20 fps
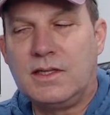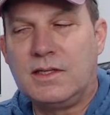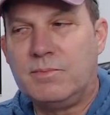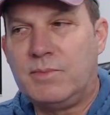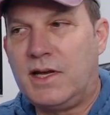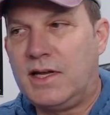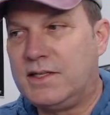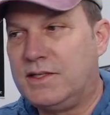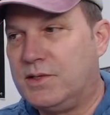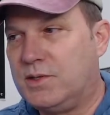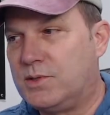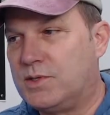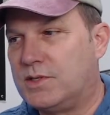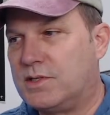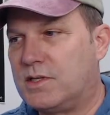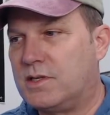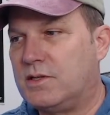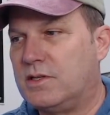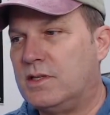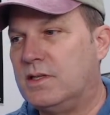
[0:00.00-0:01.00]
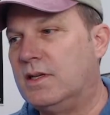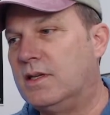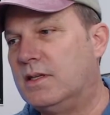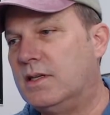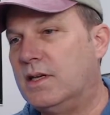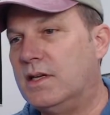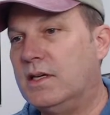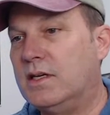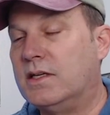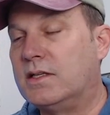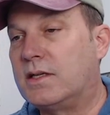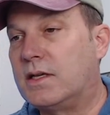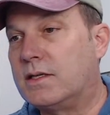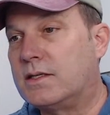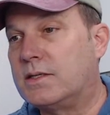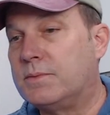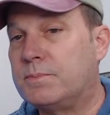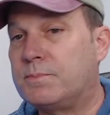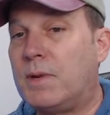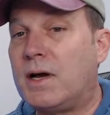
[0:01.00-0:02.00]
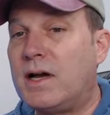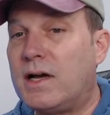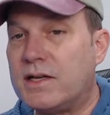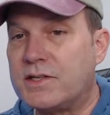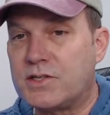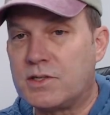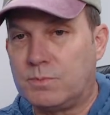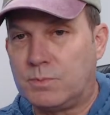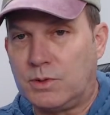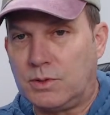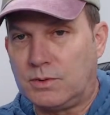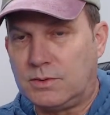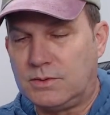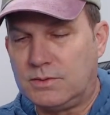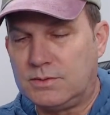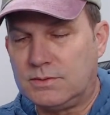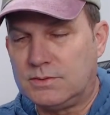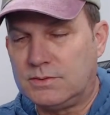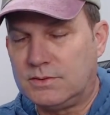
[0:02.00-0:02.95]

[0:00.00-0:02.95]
The bad news is it's possible